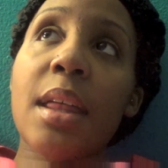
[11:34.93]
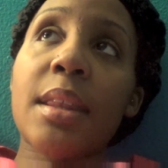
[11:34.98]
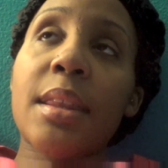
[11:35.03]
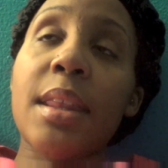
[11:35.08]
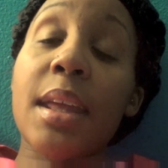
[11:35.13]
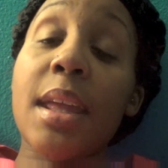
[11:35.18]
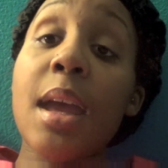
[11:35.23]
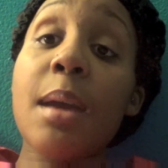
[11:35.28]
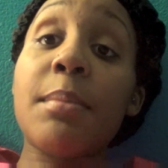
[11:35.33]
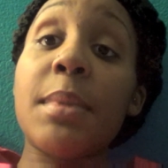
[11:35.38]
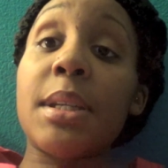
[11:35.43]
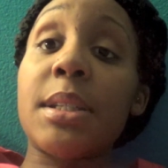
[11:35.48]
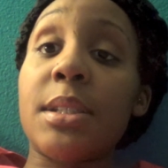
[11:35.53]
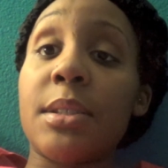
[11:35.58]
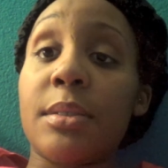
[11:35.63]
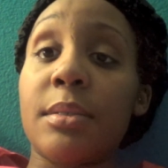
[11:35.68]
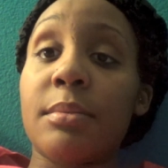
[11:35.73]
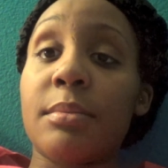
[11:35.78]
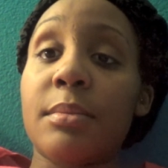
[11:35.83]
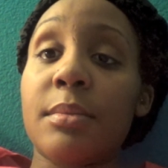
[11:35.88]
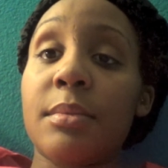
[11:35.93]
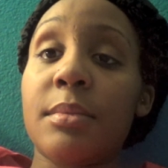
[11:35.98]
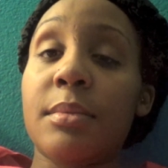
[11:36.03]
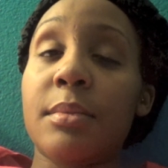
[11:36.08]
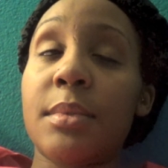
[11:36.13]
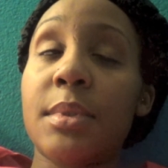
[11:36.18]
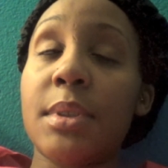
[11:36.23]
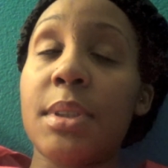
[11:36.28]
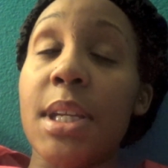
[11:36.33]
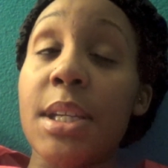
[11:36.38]
they kept me until
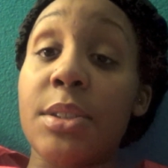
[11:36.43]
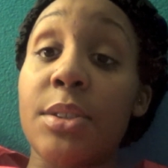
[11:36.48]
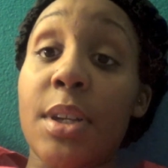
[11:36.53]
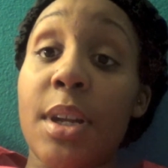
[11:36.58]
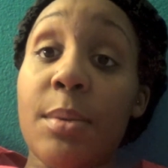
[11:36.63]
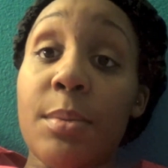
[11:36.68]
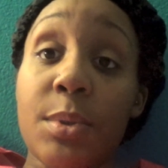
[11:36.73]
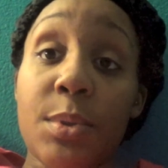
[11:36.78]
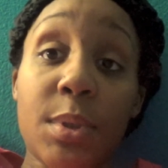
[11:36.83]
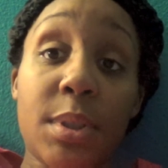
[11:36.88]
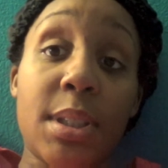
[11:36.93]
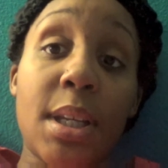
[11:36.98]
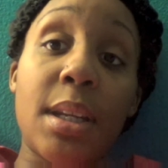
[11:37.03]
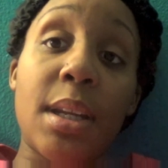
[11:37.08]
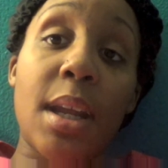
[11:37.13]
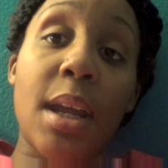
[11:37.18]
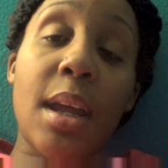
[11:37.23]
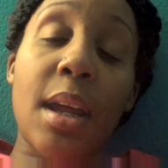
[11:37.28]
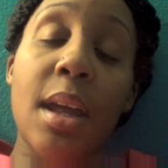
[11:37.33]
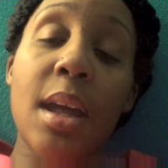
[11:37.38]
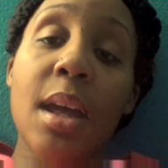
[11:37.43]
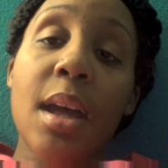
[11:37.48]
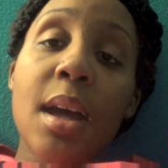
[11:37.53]
yesterday, which was Sunday.